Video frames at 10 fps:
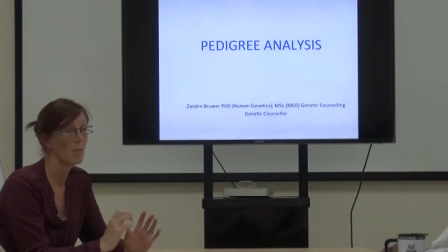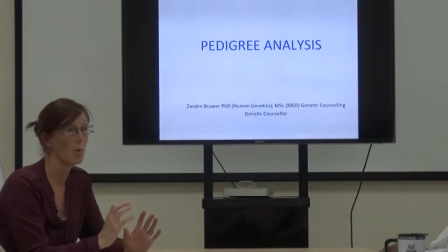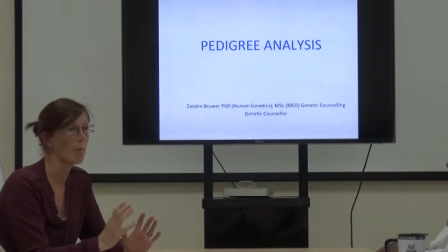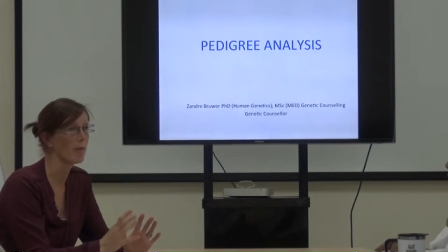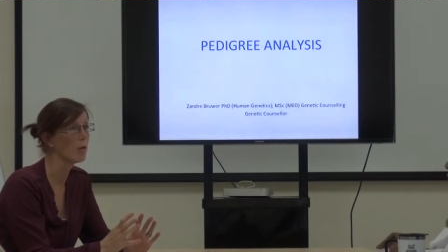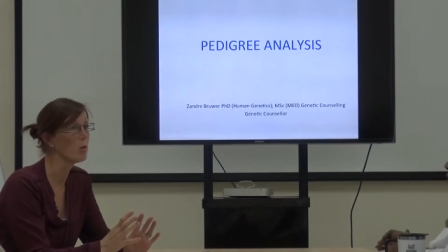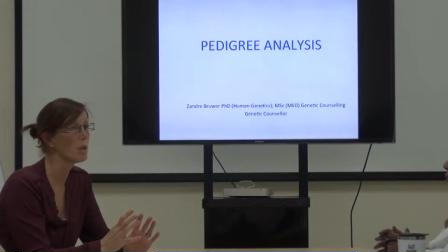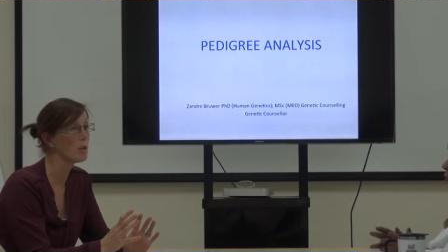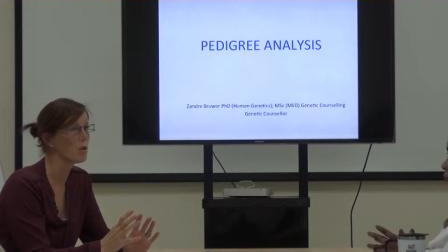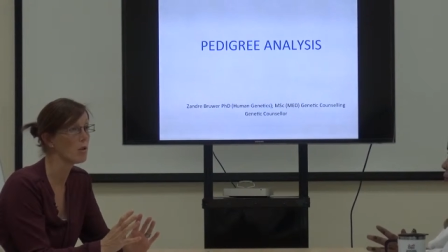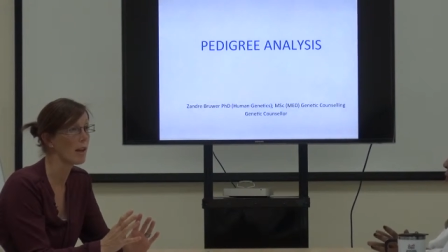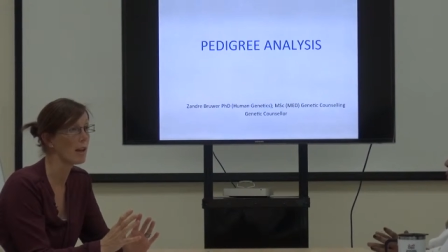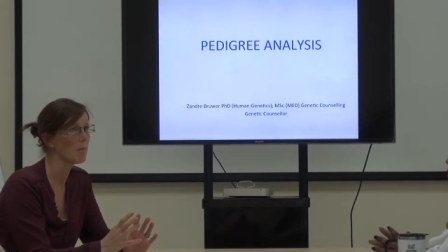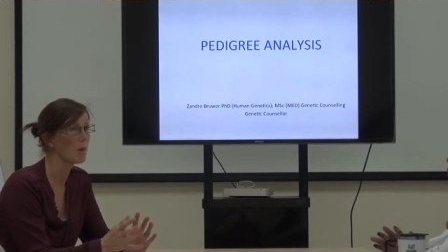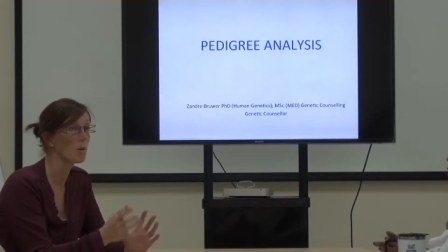But before we do
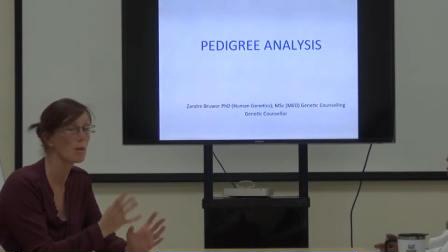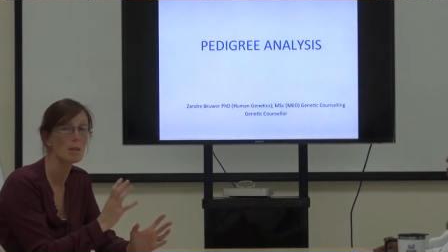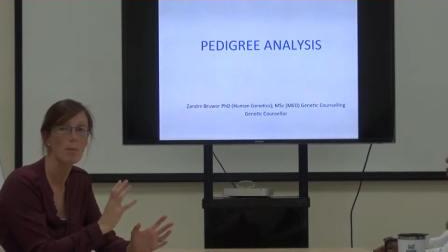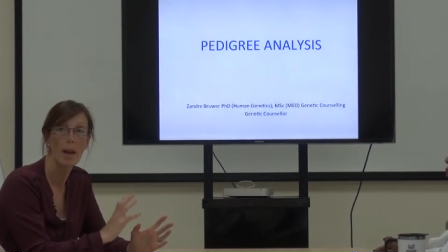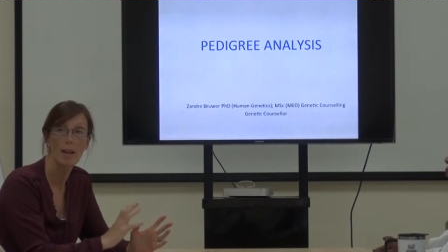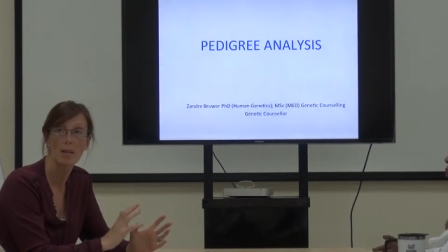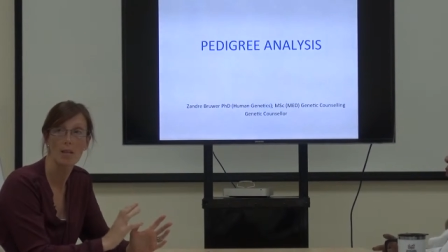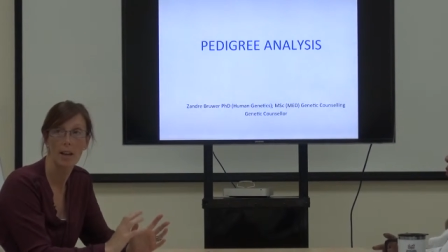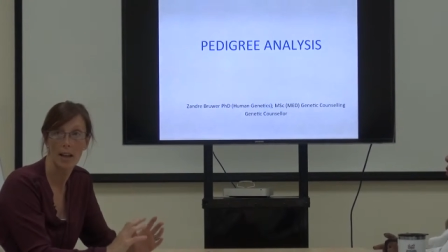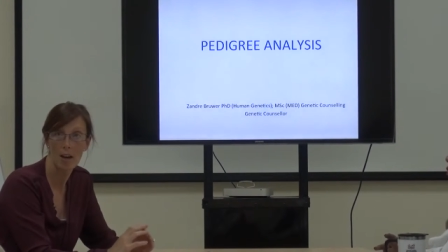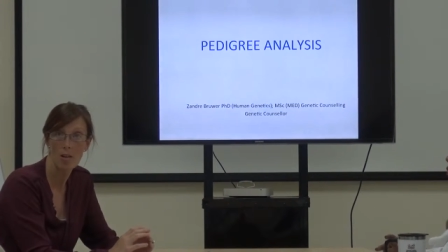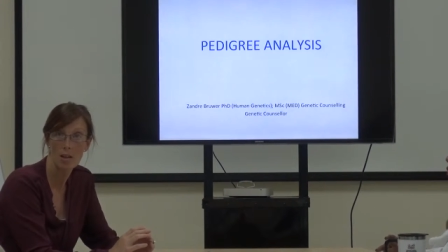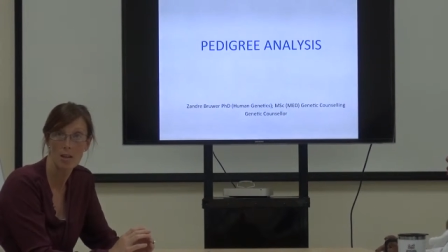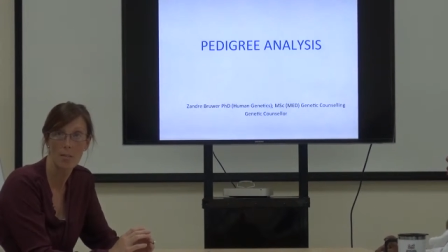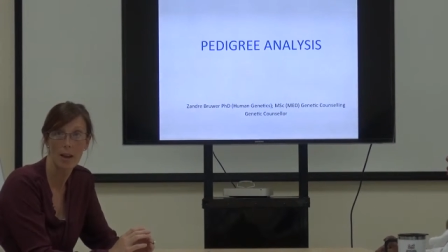that, because it's based on
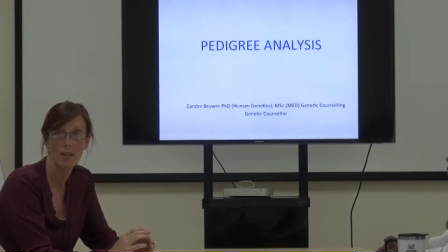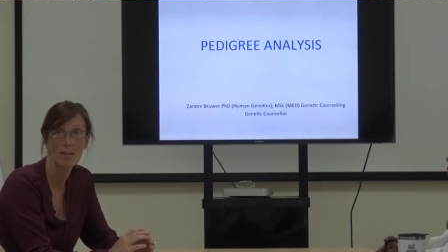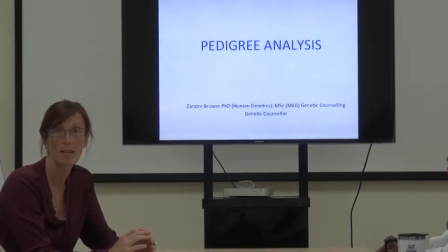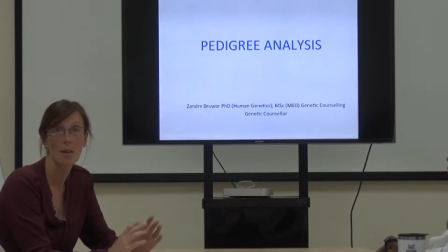inheritance patterns,